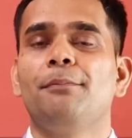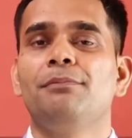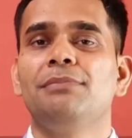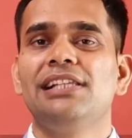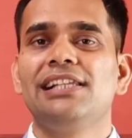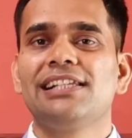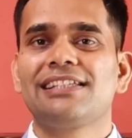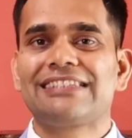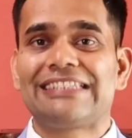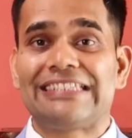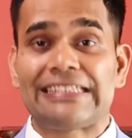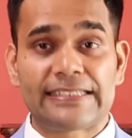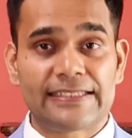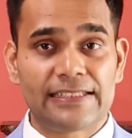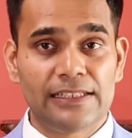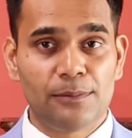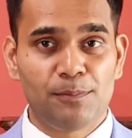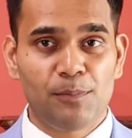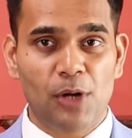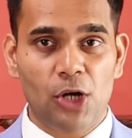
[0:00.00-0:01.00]
Milk
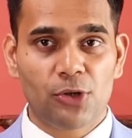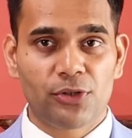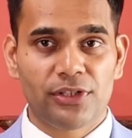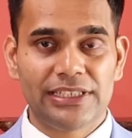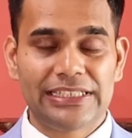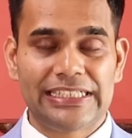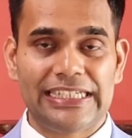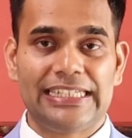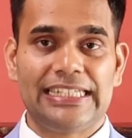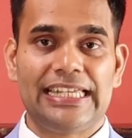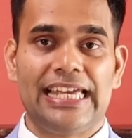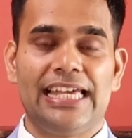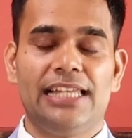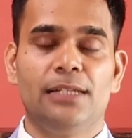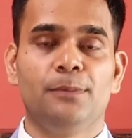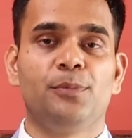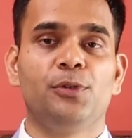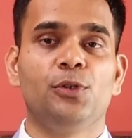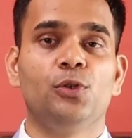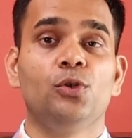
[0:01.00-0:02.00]
thistle powder can
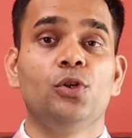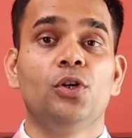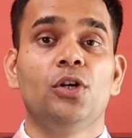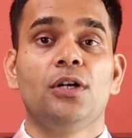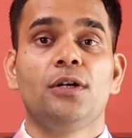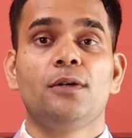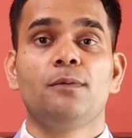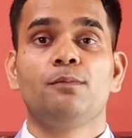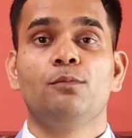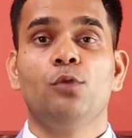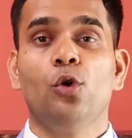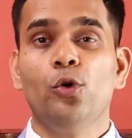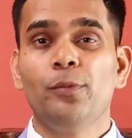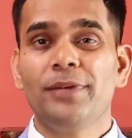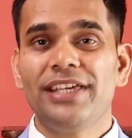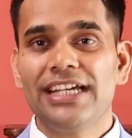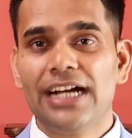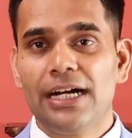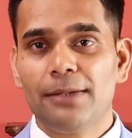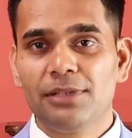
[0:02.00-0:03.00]
help you.
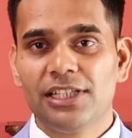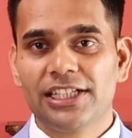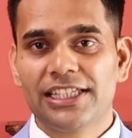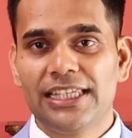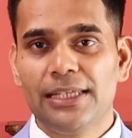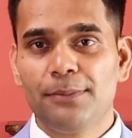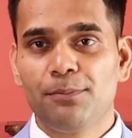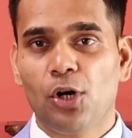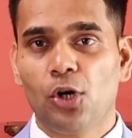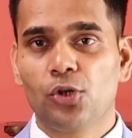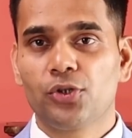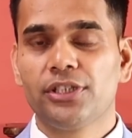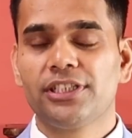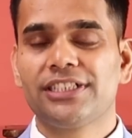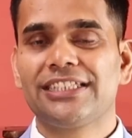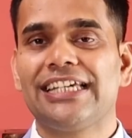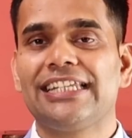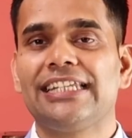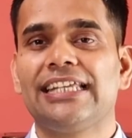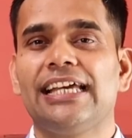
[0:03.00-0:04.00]
Bhumi Amlaki
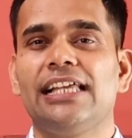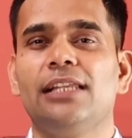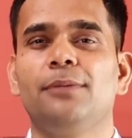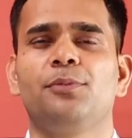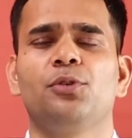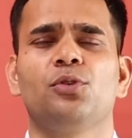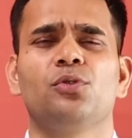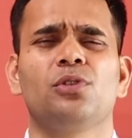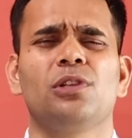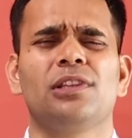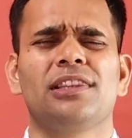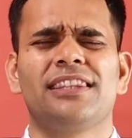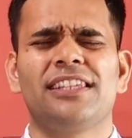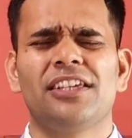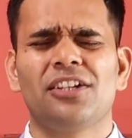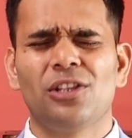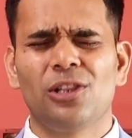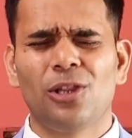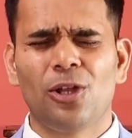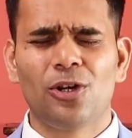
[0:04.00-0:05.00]
powder can help you.
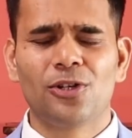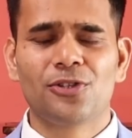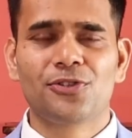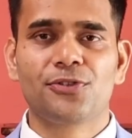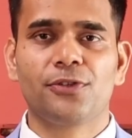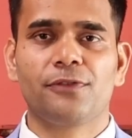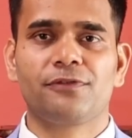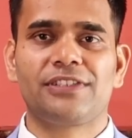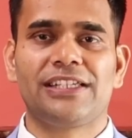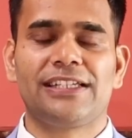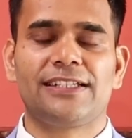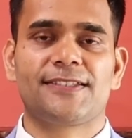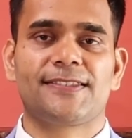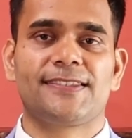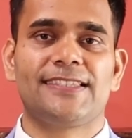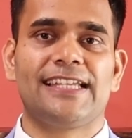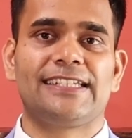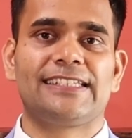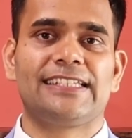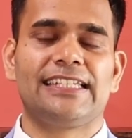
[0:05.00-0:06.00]
There are lots of
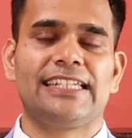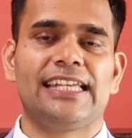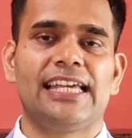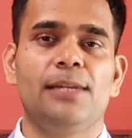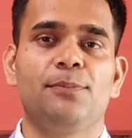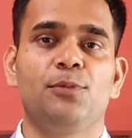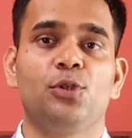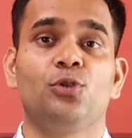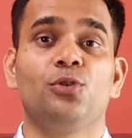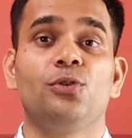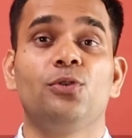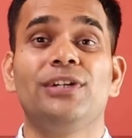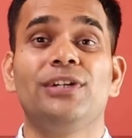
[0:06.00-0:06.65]
things that can help you.